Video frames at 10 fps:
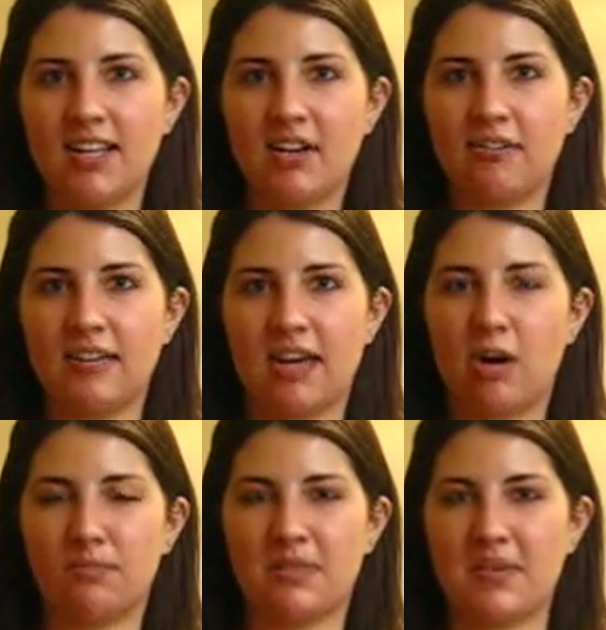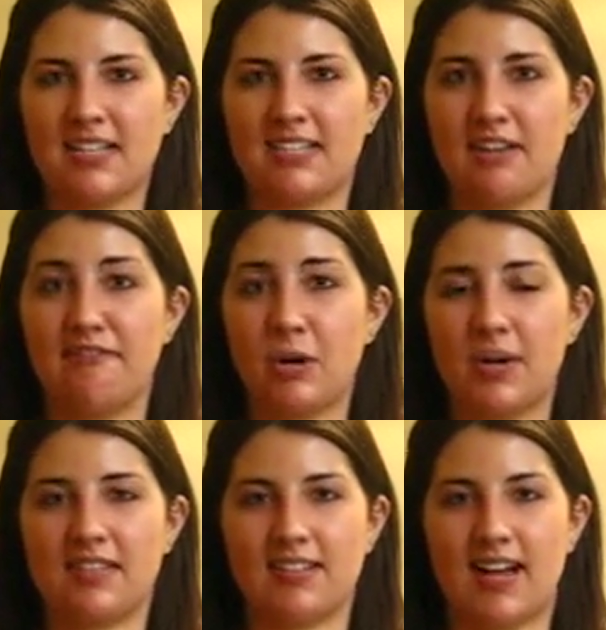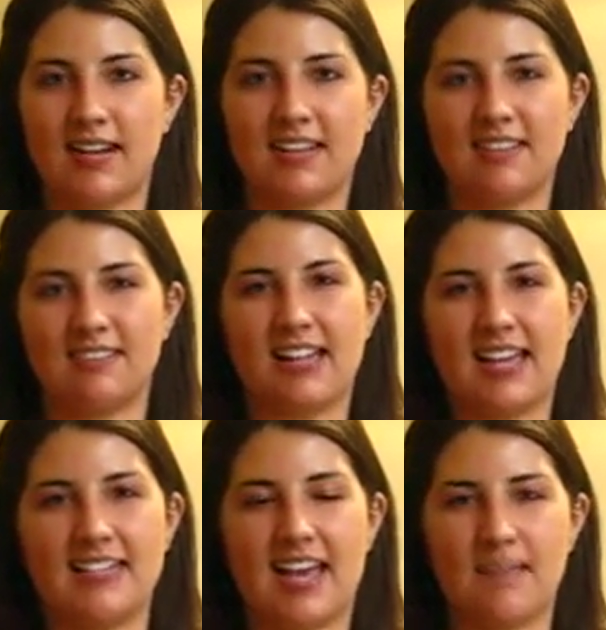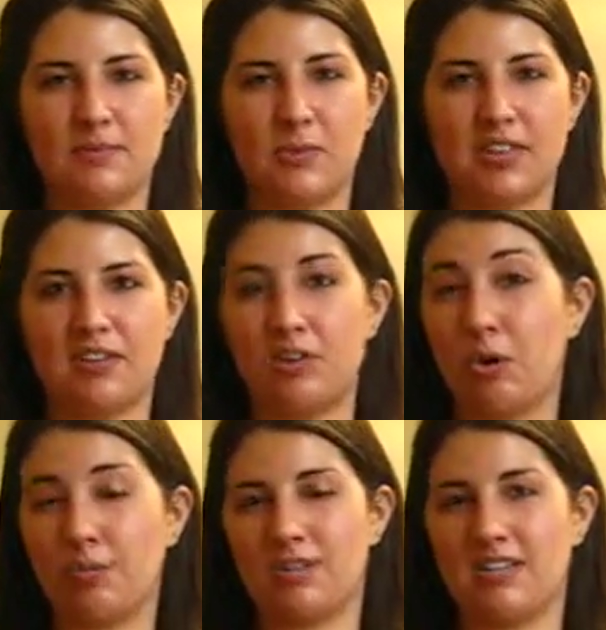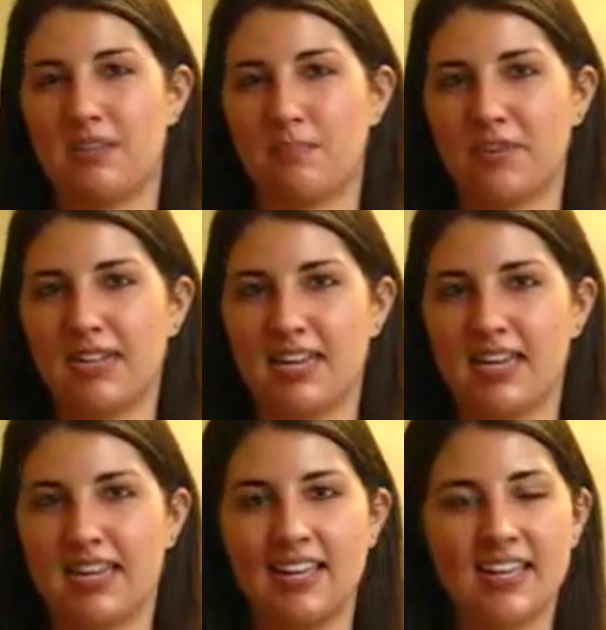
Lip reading: really helps me to stay focused on it, because a lot of times with the normal deep breathing,